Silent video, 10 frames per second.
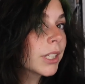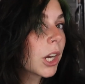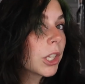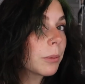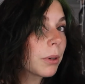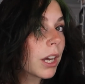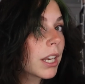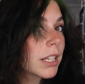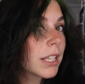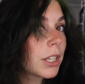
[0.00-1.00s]
All the
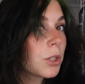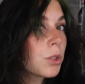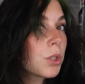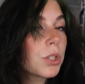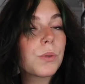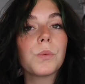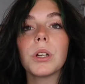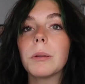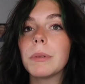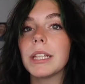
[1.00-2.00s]
products I used
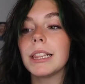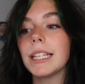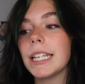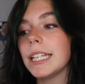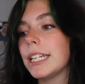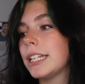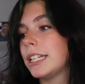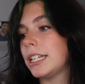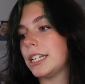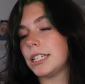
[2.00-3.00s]
will be linked
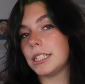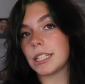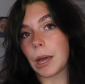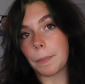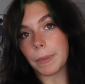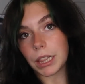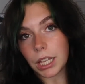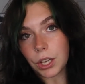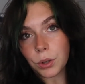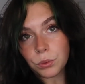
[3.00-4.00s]
down
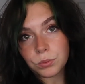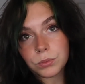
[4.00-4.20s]
below.